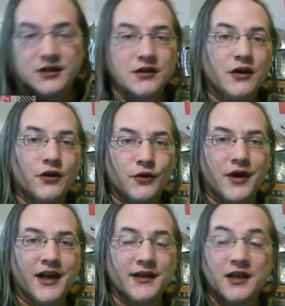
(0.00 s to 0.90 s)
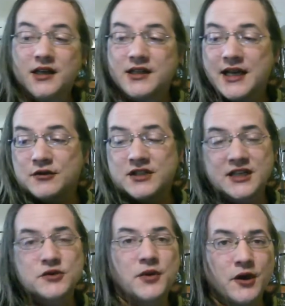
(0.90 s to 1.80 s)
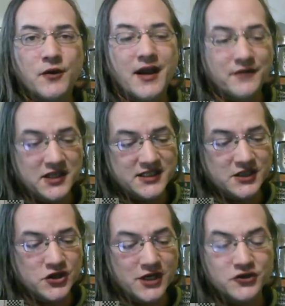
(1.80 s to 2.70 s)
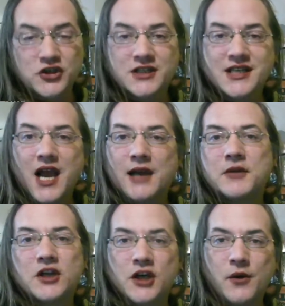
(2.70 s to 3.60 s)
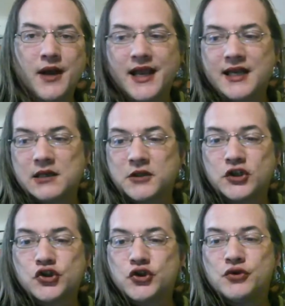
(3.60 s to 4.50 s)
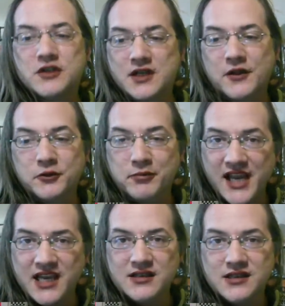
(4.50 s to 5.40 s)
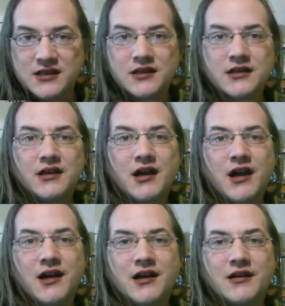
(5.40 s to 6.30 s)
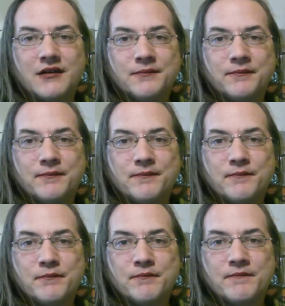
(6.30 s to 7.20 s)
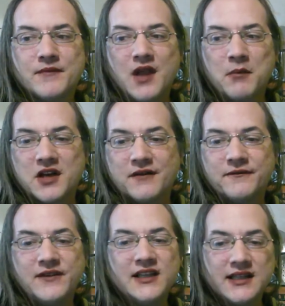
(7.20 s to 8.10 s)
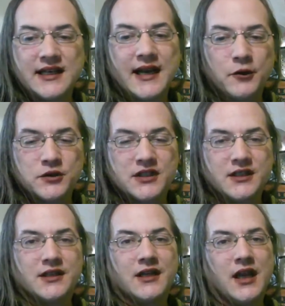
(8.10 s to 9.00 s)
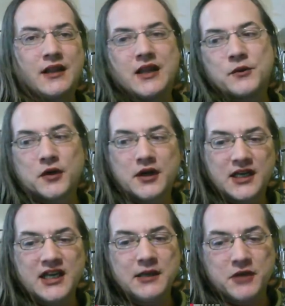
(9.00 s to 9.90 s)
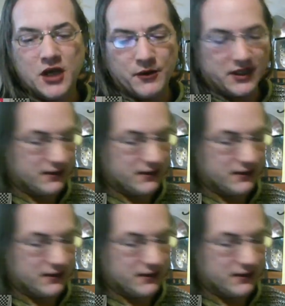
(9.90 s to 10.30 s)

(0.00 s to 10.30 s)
Alright, now since we don't have any suggestions, I'm going to go ahead, I'm going to choose another paint. I'm going to feel it out, and then we're going to keep going.